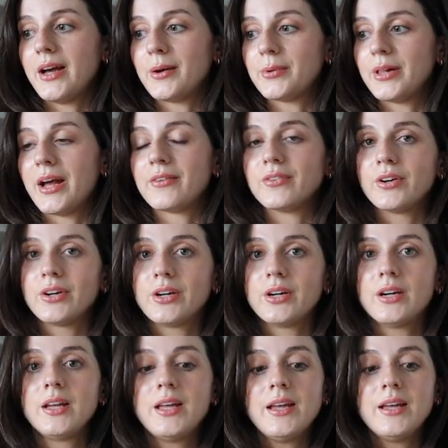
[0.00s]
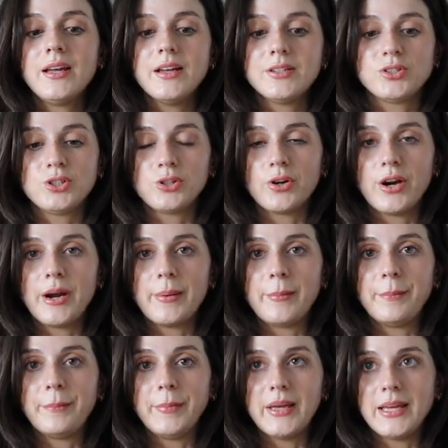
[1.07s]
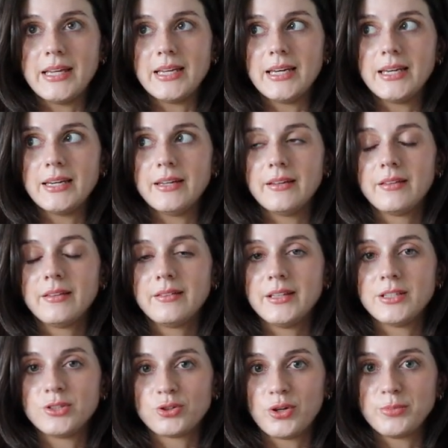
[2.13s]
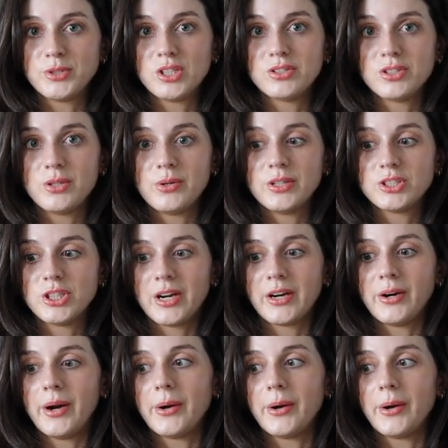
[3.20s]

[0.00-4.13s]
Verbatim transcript: I will have her Instagram in the description so you can check her